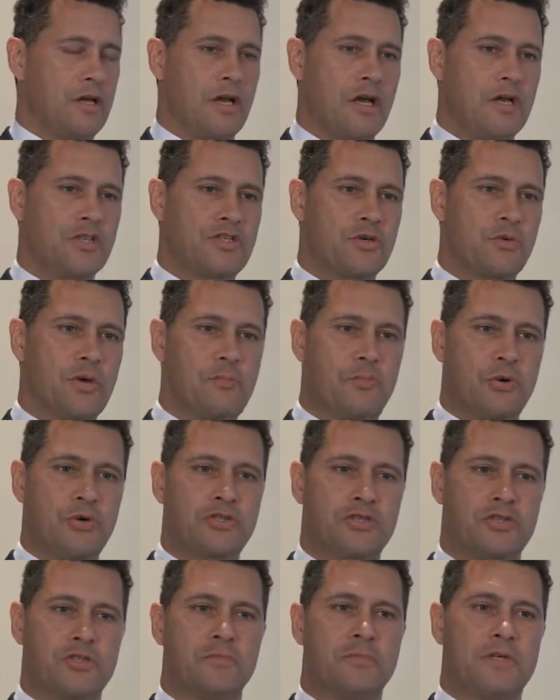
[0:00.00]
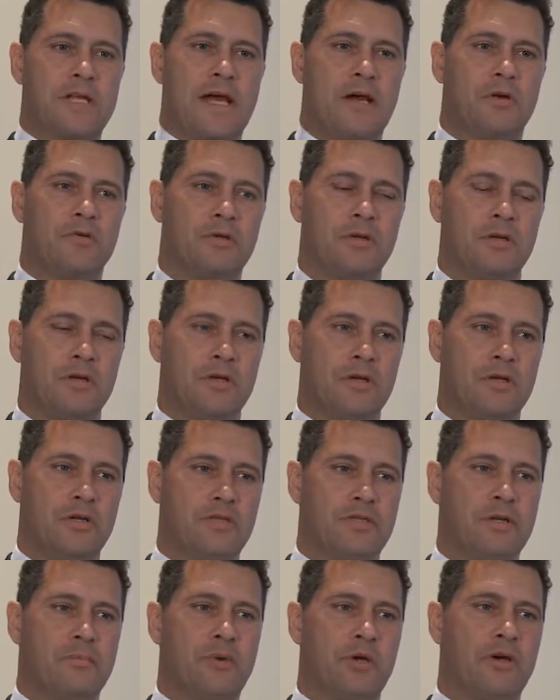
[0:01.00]
And so he pushed them down
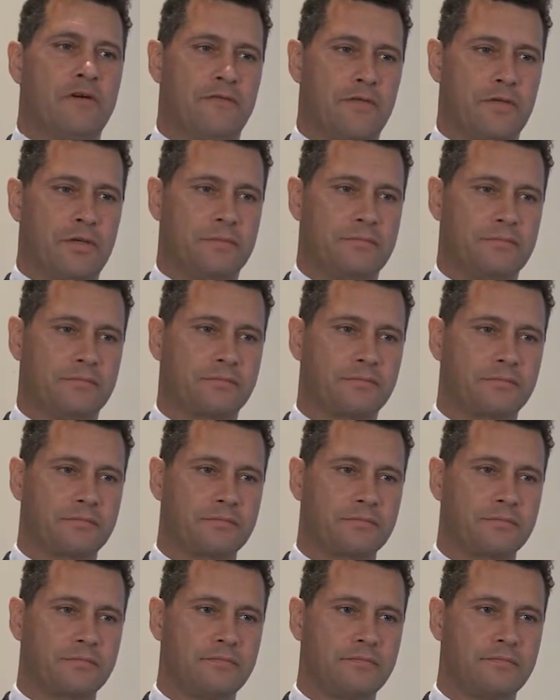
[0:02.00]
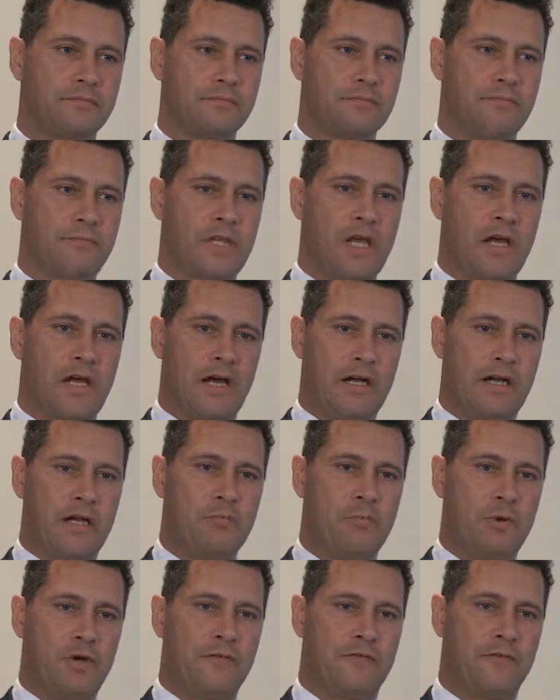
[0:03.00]
to Burford. And in
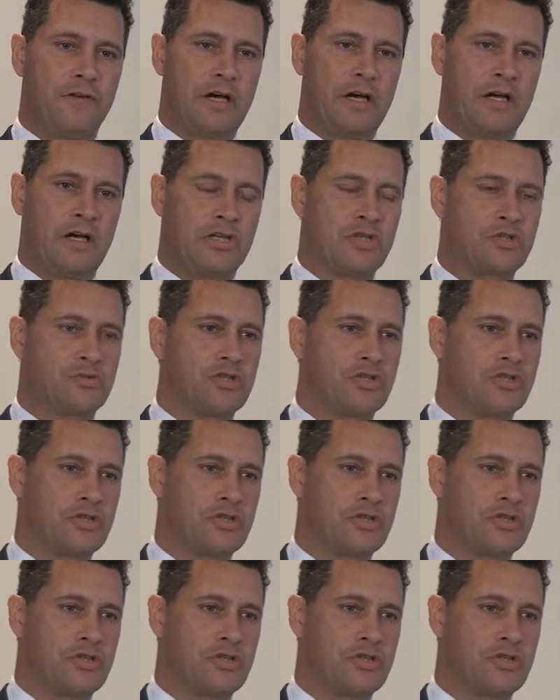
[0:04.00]
Burford, our history